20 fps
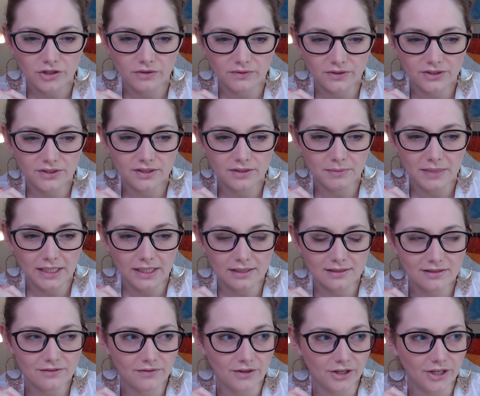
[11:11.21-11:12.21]
versus meaning is
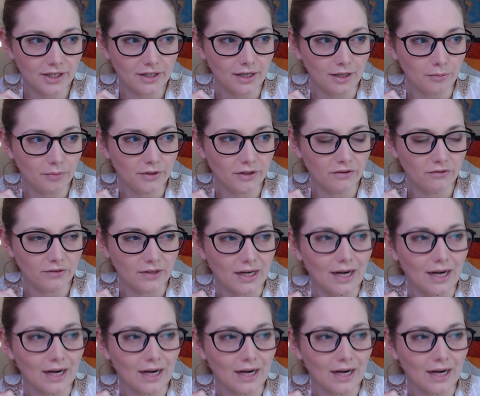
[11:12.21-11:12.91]
a very helpful insight.